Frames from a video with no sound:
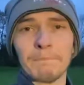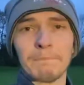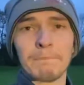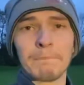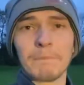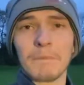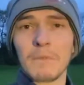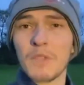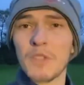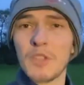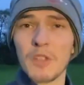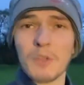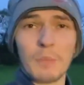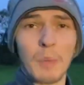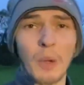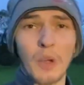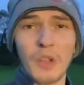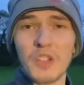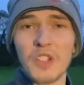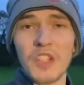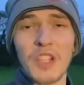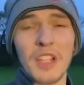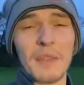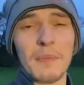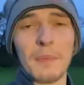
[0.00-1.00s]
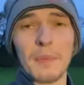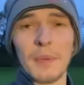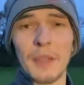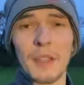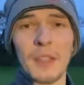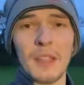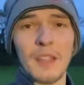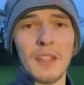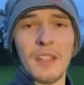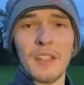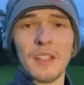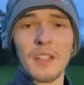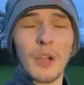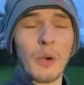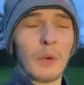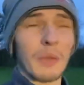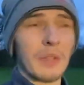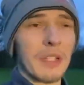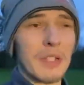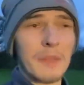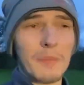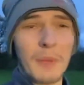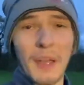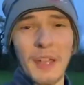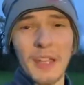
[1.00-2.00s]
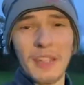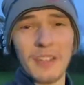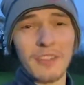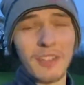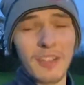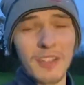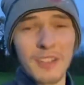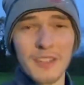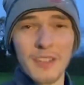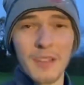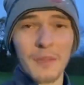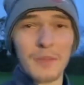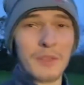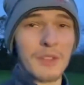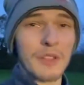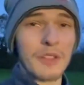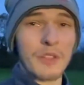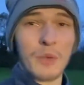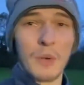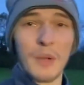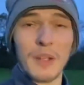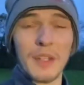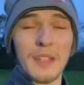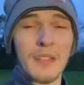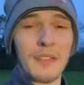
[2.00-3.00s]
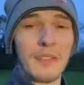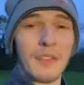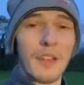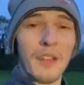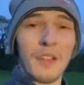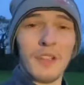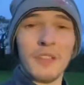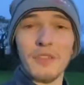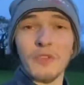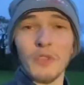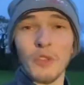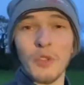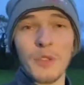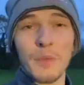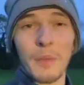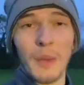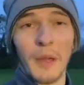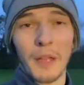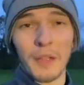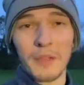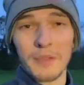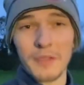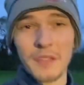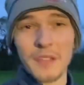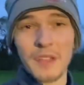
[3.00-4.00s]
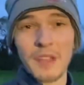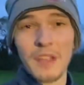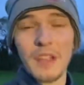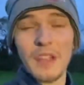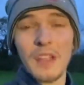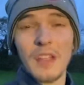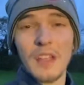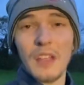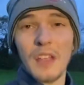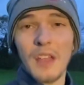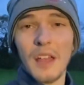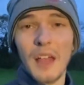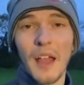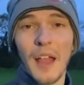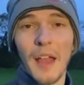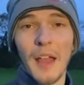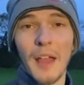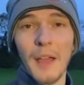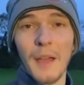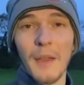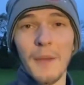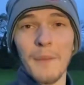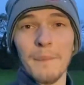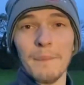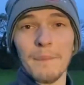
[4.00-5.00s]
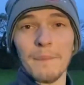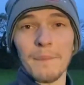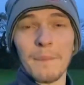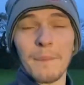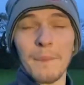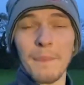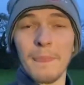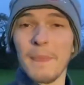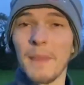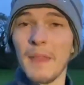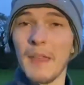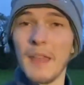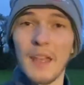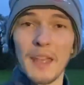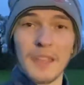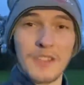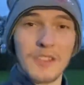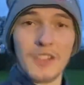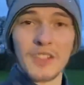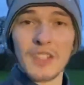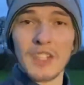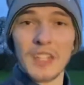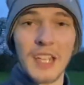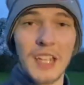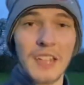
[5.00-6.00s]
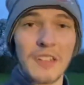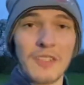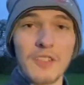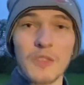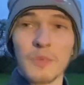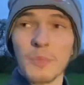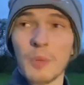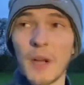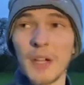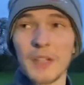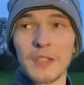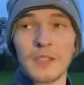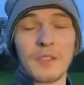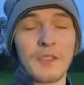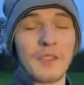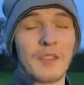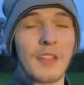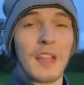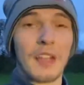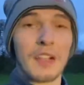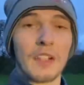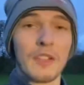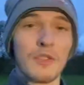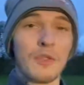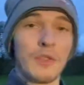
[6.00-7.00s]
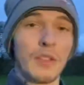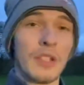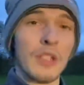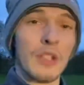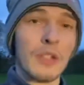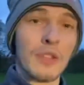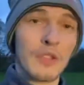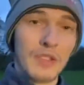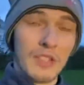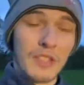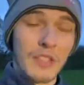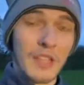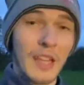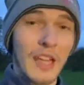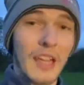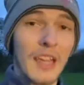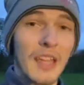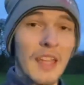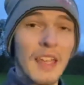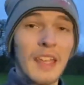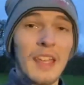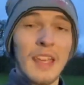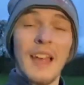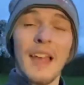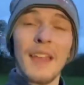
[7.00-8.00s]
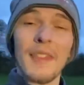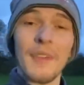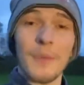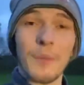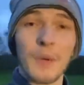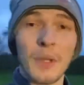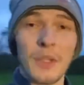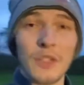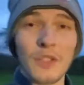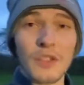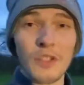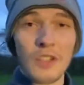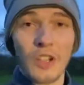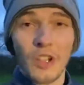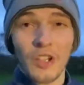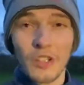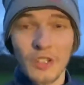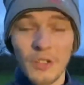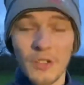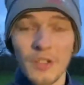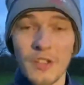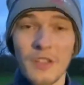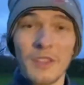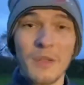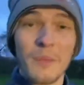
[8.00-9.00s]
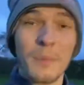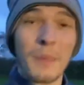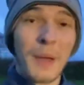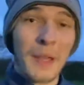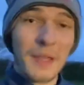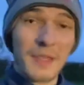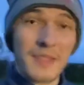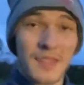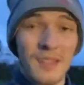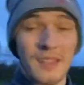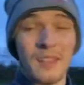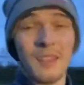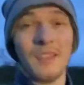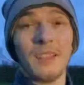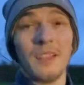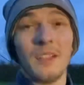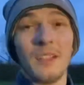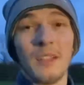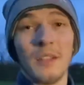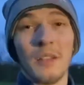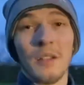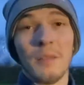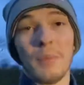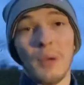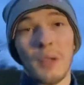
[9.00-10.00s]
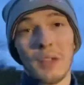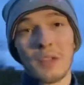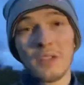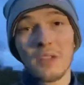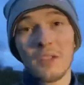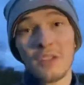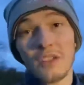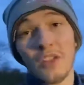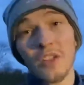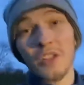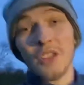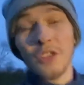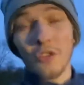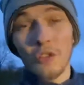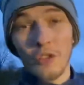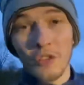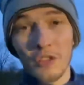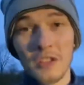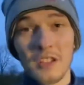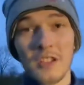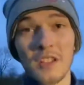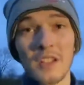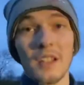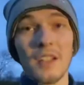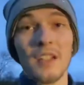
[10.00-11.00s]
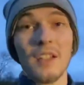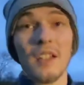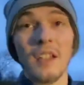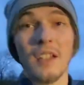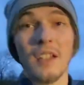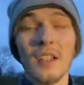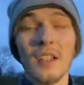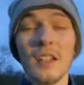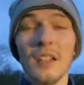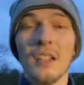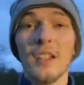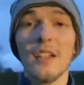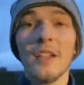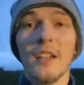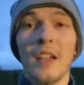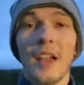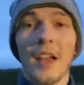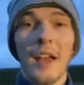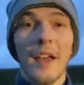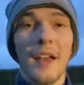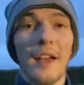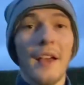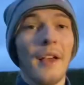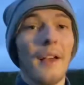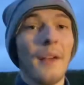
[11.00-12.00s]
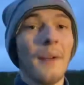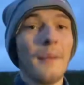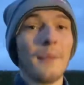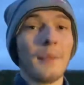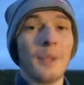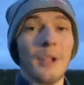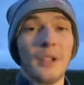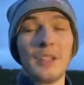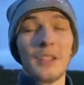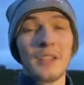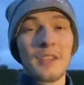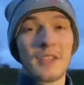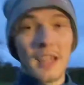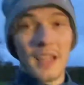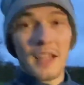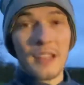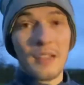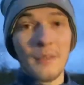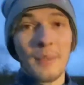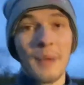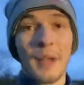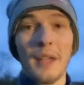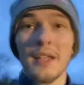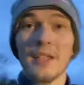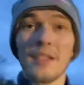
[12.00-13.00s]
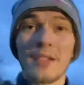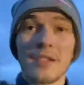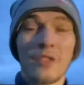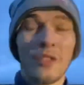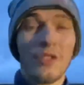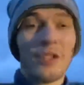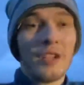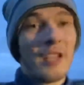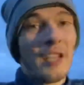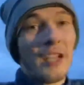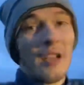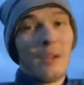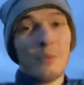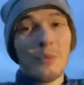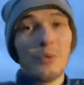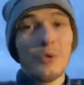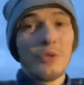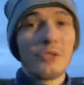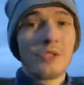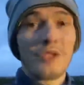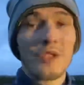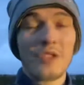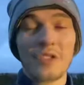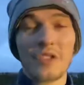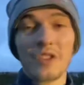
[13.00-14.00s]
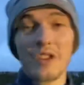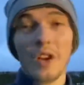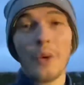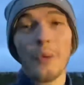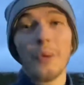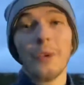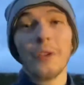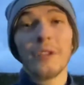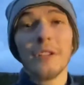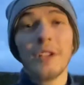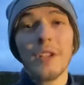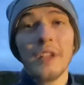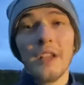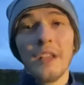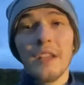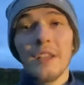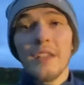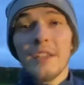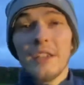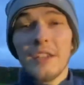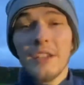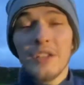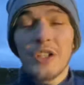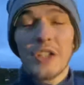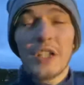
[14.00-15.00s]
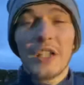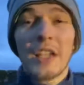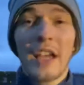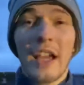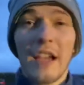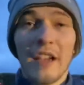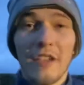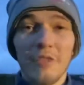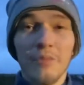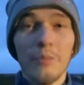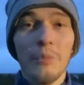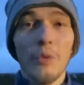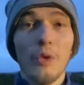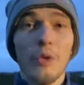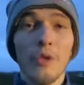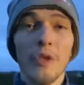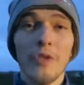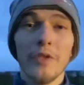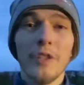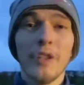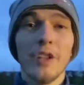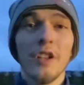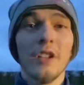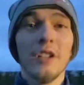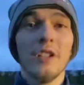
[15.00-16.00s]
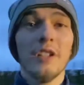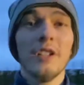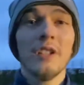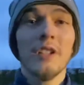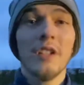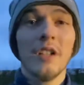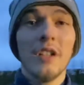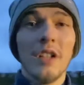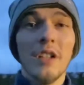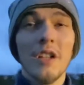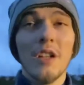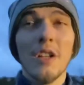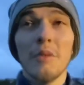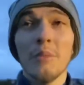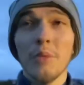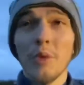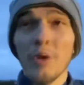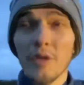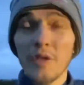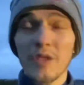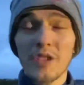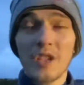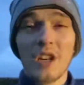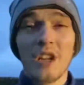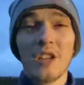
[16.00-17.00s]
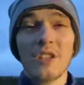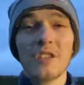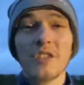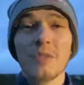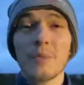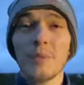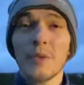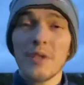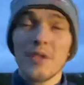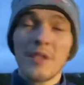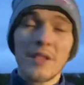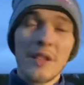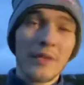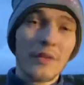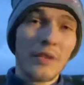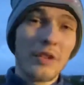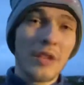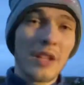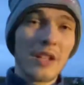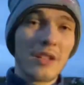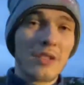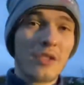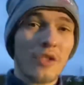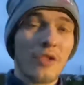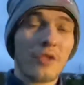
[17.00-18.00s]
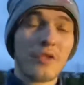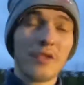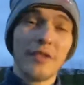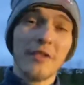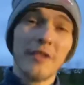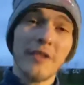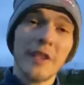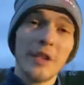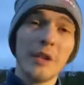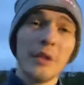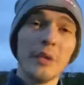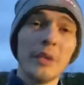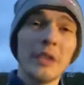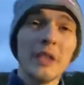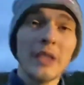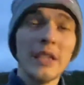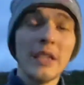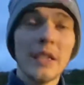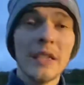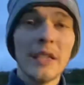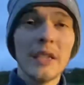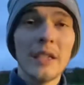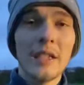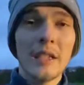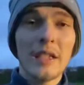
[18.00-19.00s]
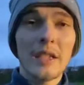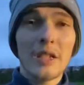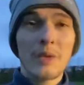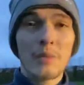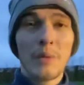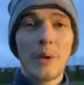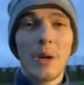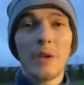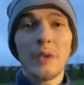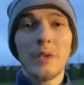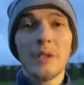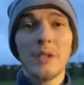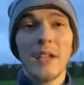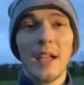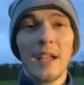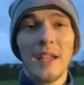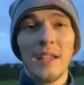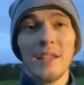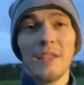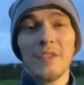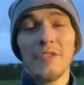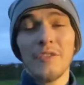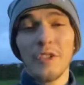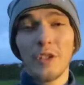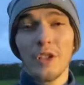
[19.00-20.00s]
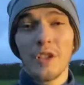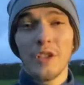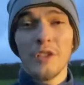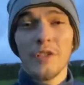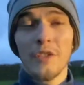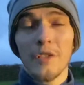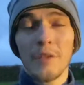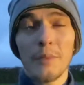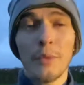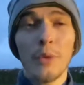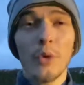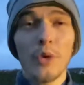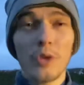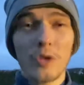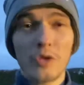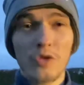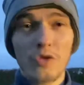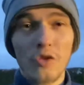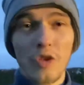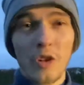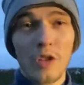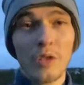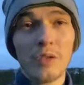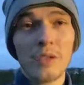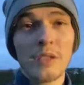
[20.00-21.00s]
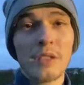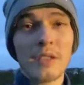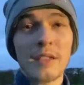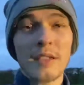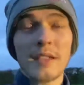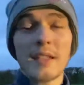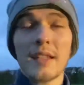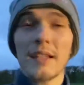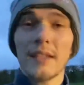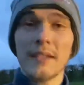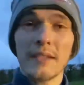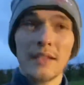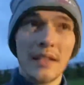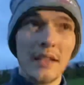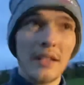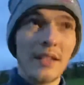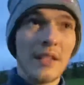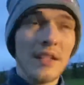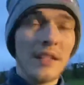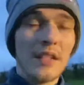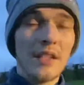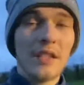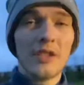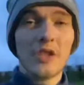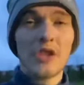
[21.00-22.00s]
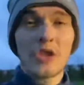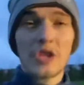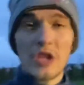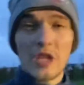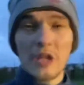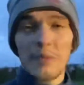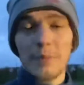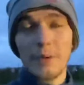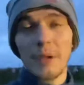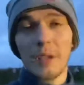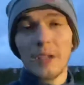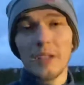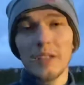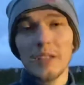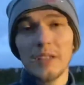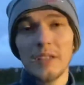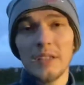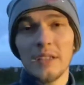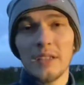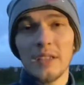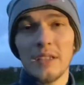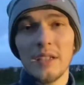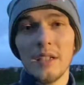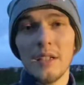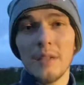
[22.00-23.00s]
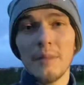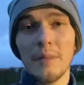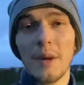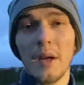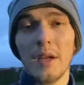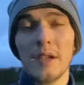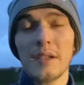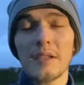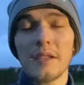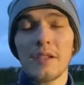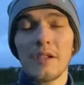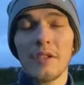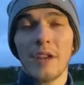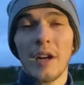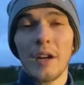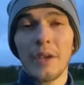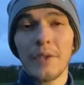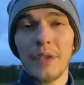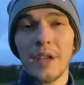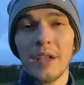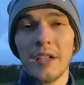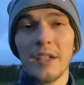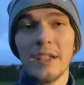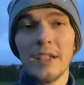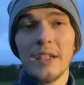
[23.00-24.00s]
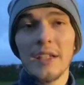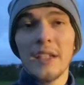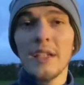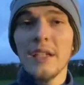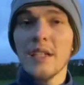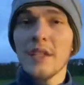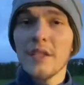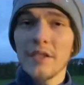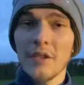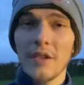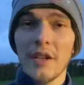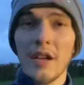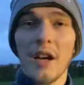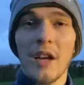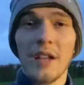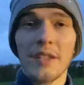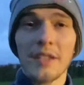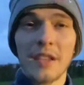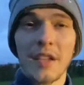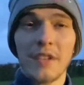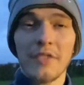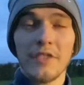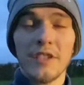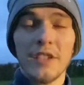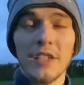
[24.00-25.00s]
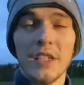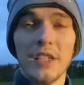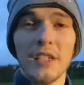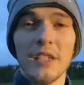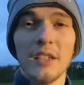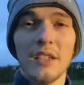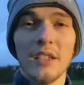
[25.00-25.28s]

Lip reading: just buy cheap. Go on eBay, find something 20, 30, 40 pounds. And just practice with that, because you'll get used to that. And then when you start using the better putters like your Odyssey, like your TaylorMade, Scotty Camerons and so on, then you're gonna have more of a chance, because they've got that softer feel as well, and feel like you're in more control instead of the cheaper putters that are out there. So yeah, I'll definitely